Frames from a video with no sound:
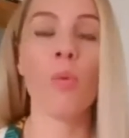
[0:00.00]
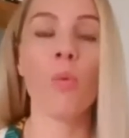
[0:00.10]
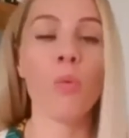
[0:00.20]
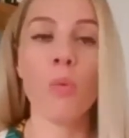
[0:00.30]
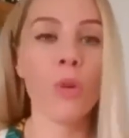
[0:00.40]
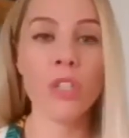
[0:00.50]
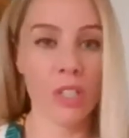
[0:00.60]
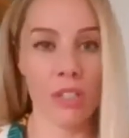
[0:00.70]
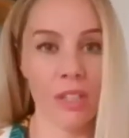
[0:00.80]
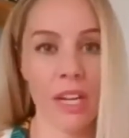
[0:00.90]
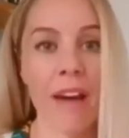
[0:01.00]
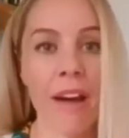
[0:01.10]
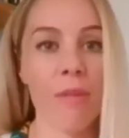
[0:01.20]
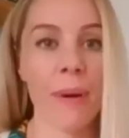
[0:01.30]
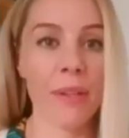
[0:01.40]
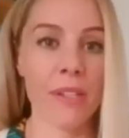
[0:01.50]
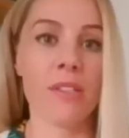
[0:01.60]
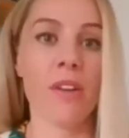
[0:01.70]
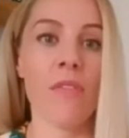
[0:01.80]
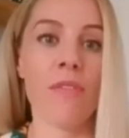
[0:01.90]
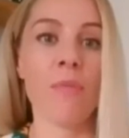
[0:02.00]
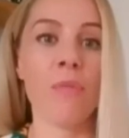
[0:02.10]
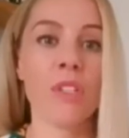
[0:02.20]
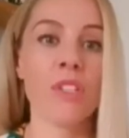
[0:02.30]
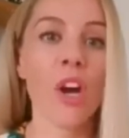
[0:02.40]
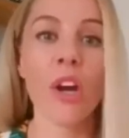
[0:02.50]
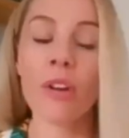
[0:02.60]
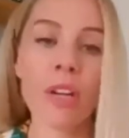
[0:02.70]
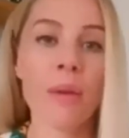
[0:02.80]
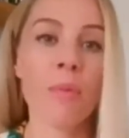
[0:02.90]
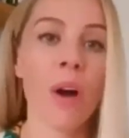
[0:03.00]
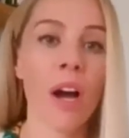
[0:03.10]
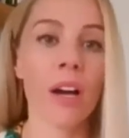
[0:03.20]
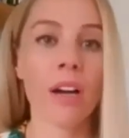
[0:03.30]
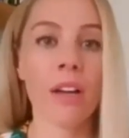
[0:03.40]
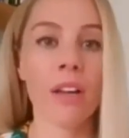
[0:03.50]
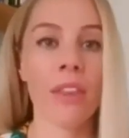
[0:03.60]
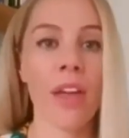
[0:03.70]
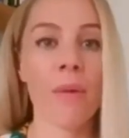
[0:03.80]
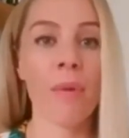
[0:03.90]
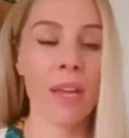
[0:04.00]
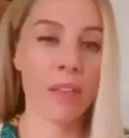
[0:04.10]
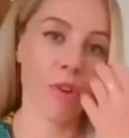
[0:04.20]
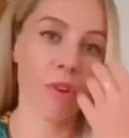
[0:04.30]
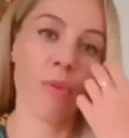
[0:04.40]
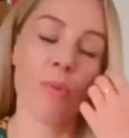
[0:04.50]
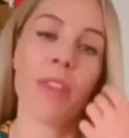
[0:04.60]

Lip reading: wouldn't care about this stuff and would totally work their way through